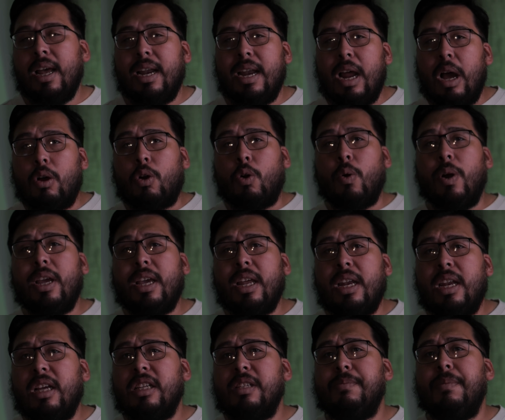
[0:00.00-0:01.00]
Now
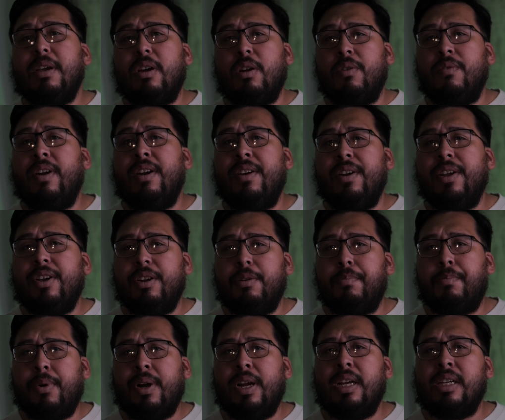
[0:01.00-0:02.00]
Cricut does make a very
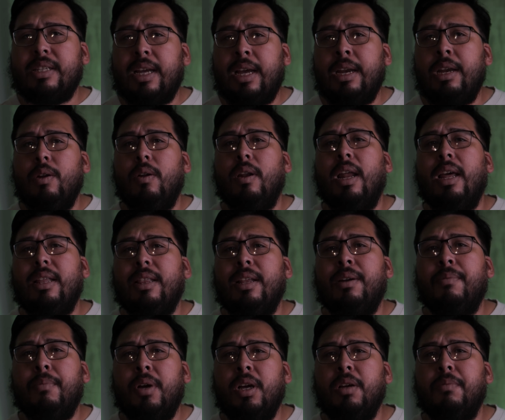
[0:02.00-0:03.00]
good press. I like
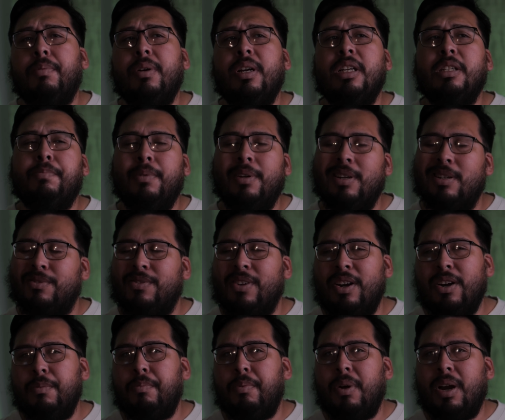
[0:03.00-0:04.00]
their mug press, but it's
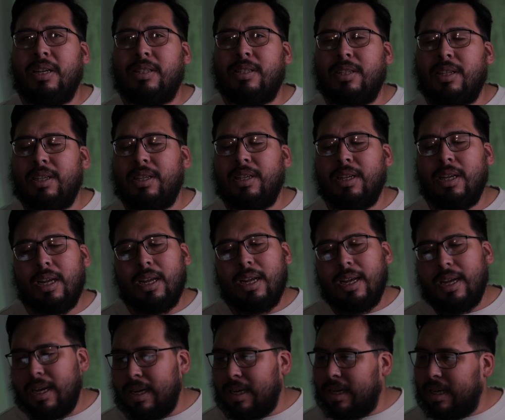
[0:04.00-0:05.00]
very pricey.
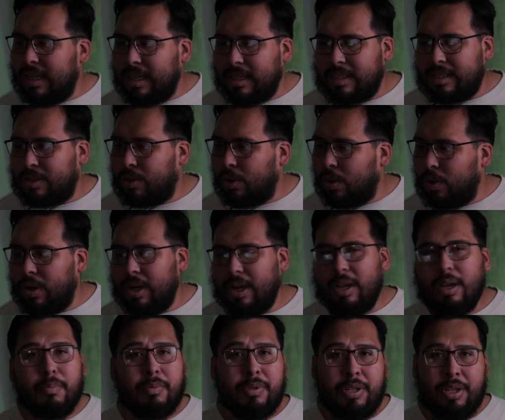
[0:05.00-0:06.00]
That's
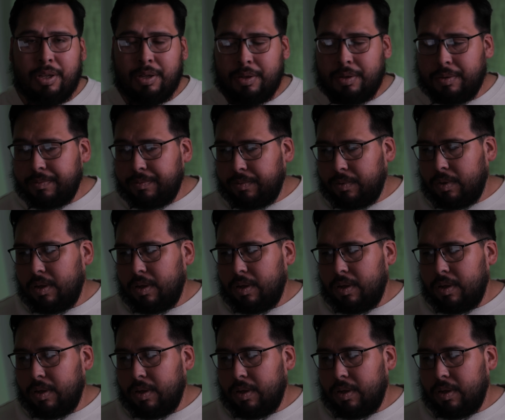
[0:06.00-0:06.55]
totally up to you.